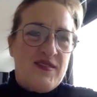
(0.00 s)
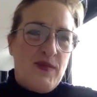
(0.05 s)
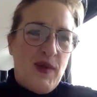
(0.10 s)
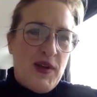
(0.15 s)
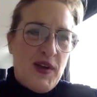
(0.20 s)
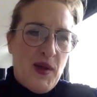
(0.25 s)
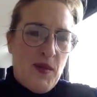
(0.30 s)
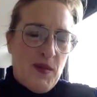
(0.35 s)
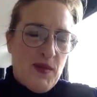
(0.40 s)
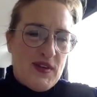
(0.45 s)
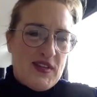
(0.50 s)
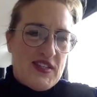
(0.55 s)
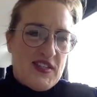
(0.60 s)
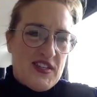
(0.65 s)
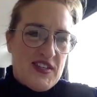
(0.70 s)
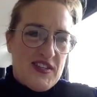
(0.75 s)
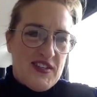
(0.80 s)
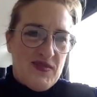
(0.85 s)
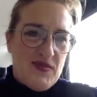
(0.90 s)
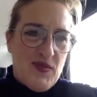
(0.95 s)
my numbers
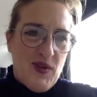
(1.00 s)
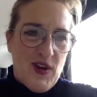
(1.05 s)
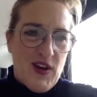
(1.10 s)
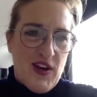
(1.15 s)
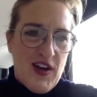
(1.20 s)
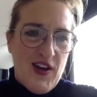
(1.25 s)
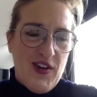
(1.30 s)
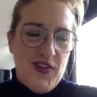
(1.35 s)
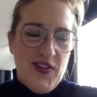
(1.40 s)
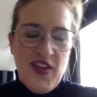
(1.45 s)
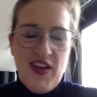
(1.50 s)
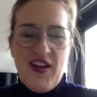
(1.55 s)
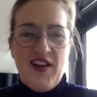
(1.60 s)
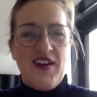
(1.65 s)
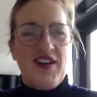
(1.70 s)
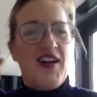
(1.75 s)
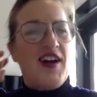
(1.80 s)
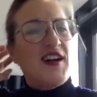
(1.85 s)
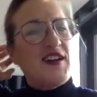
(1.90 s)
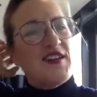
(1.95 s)
didn't work out
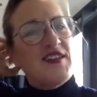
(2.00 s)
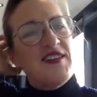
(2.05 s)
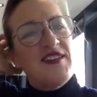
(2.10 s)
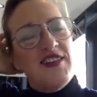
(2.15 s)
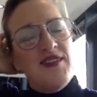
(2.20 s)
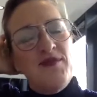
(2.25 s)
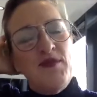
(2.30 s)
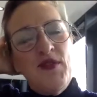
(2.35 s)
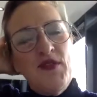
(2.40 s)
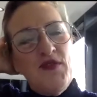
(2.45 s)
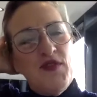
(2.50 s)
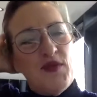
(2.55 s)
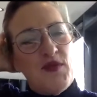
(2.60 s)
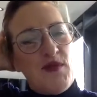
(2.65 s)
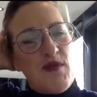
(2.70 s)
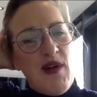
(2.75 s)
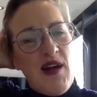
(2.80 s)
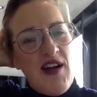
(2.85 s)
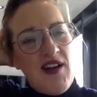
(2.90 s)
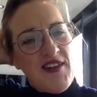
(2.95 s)
there. I moved them
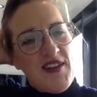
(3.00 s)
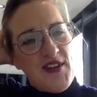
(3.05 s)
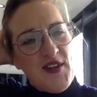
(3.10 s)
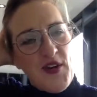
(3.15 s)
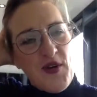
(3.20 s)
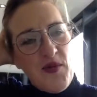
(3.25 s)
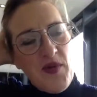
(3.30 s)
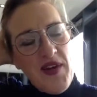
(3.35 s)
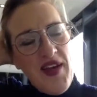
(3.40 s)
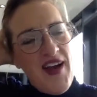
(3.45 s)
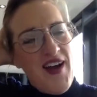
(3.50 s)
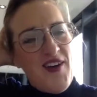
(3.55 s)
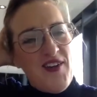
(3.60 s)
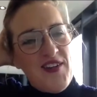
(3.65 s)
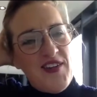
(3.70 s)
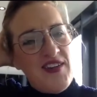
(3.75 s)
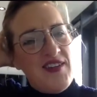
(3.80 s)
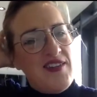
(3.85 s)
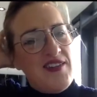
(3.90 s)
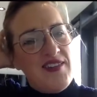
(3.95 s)
around and took one out,
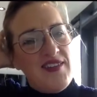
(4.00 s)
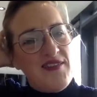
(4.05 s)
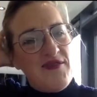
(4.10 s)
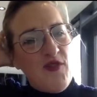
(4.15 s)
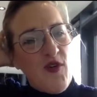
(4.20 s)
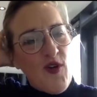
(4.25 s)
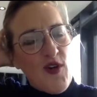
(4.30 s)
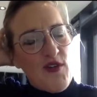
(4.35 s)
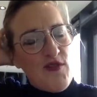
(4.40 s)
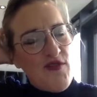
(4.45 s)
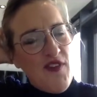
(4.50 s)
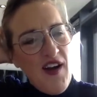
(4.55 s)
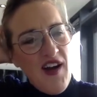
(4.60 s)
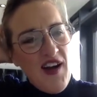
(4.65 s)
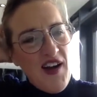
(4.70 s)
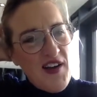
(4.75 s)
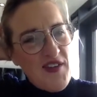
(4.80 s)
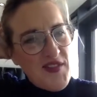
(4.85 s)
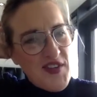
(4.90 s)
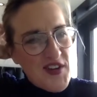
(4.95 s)
and the 4 and
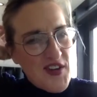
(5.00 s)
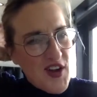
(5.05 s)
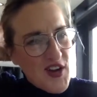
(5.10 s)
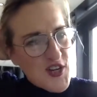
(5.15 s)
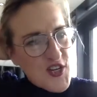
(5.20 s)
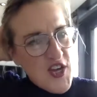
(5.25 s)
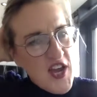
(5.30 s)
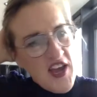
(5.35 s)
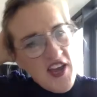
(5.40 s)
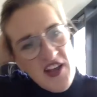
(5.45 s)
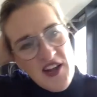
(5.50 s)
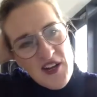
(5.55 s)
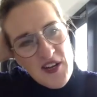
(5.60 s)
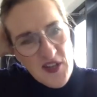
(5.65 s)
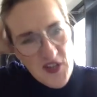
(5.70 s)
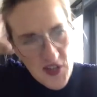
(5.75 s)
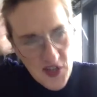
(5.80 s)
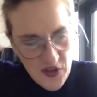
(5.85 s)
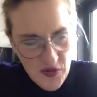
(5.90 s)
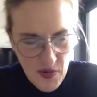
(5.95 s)
5 did not
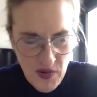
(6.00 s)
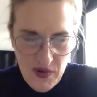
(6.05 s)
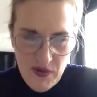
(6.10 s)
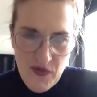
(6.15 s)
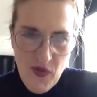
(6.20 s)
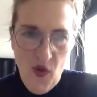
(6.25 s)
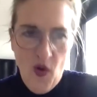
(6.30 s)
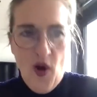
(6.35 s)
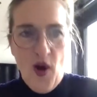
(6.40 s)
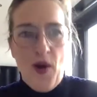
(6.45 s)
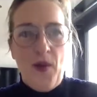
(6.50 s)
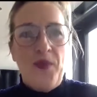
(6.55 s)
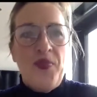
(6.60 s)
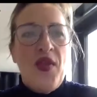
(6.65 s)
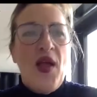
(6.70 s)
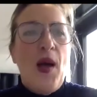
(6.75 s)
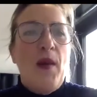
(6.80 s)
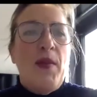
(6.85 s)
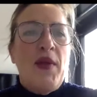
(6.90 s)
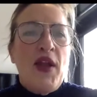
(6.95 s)
change to 3 and 4.
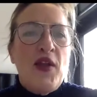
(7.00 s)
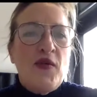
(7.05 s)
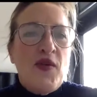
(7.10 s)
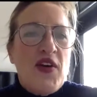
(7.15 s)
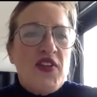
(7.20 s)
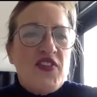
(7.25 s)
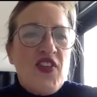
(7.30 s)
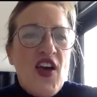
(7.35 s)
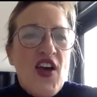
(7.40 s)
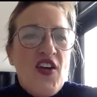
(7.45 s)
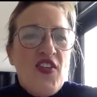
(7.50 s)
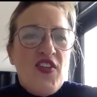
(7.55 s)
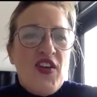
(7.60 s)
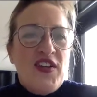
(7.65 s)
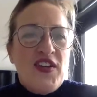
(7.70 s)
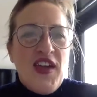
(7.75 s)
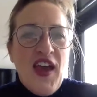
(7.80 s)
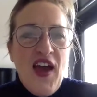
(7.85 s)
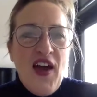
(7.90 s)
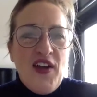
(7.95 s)
But anyways, the
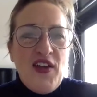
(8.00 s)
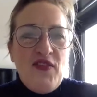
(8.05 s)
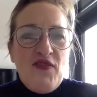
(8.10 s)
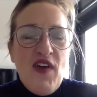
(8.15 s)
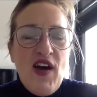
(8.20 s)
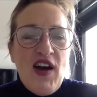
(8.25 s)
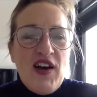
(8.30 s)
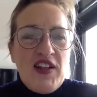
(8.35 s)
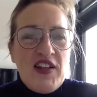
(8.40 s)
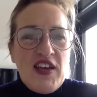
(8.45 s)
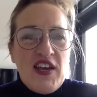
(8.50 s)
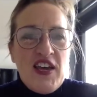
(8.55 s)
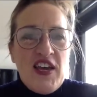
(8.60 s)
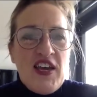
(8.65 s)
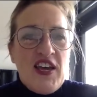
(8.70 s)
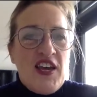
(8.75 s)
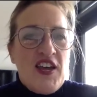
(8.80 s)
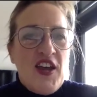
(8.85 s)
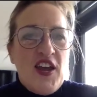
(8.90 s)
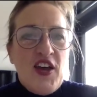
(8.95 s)
uncanny
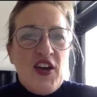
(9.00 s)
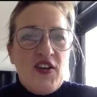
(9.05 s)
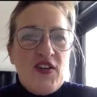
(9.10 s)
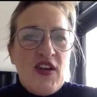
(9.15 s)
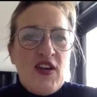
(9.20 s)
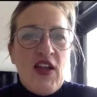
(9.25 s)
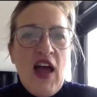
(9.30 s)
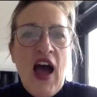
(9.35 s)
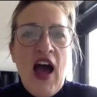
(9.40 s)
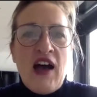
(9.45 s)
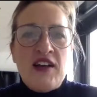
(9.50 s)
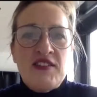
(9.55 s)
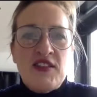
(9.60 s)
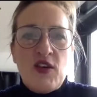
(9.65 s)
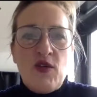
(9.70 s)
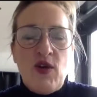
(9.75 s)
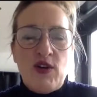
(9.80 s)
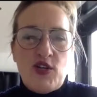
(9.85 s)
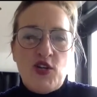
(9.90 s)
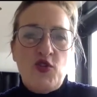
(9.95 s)
valley, it asks the
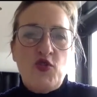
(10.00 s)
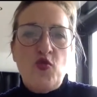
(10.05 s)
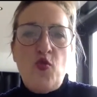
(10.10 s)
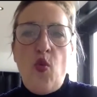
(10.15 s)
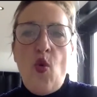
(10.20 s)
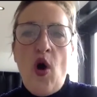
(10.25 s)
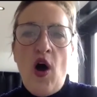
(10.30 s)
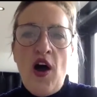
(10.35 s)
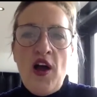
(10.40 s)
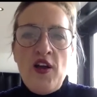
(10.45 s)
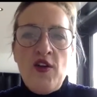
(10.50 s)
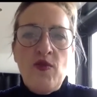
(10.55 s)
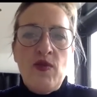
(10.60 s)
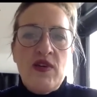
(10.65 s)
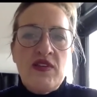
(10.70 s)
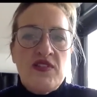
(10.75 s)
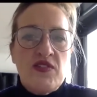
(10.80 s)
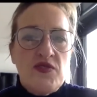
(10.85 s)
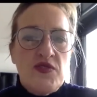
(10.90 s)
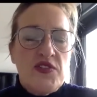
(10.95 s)
question, why are we
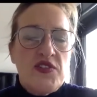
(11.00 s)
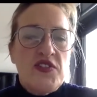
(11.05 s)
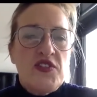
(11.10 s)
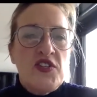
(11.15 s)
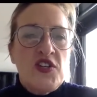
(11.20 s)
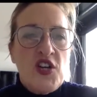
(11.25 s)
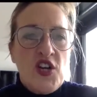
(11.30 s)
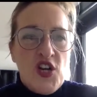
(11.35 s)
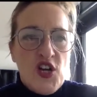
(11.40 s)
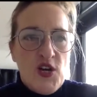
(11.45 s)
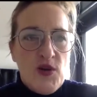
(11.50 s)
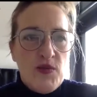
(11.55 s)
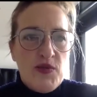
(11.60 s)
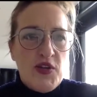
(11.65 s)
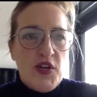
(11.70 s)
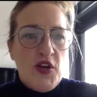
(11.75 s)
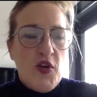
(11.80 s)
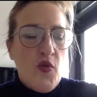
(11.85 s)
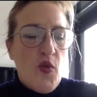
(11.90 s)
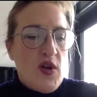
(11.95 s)
so disturbed?
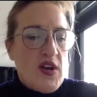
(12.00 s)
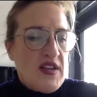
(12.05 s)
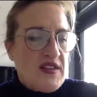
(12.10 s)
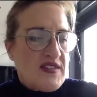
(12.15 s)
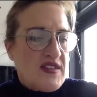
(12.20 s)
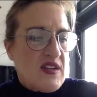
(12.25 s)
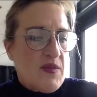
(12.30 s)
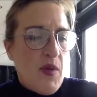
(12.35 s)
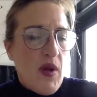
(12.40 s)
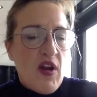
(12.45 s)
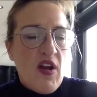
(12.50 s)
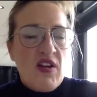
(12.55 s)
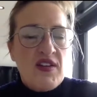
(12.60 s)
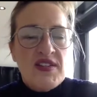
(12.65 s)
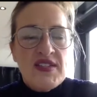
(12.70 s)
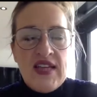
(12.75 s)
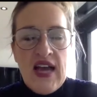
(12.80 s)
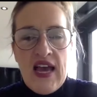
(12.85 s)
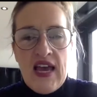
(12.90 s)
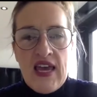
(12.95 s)
What is it about our
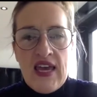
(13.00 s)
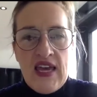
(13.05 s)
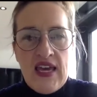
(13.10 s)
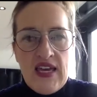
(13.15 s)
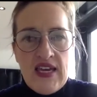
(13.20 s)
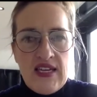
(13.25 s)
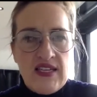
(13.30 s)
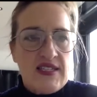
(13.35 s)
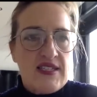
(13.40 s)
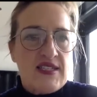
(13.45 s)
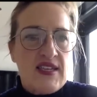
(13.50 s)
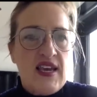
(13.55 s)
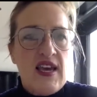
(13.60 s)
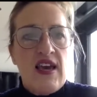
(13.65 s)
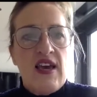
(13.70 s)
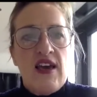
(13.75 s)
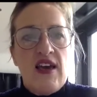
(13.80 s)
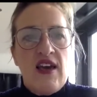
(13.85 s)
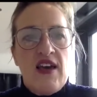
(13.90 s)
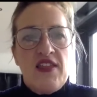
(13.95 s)
psyches
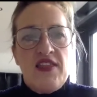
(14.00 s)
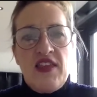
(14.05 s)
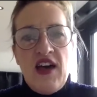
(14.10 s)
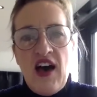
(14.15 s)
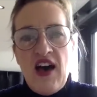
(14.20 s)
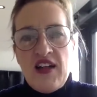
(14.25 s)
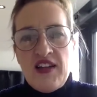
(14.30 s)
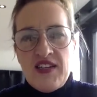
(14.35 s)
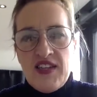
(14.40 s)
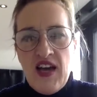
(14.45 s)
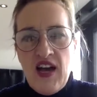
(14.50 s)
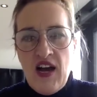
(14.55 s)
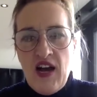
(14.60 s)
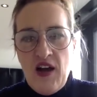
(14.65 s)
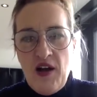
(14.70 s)
that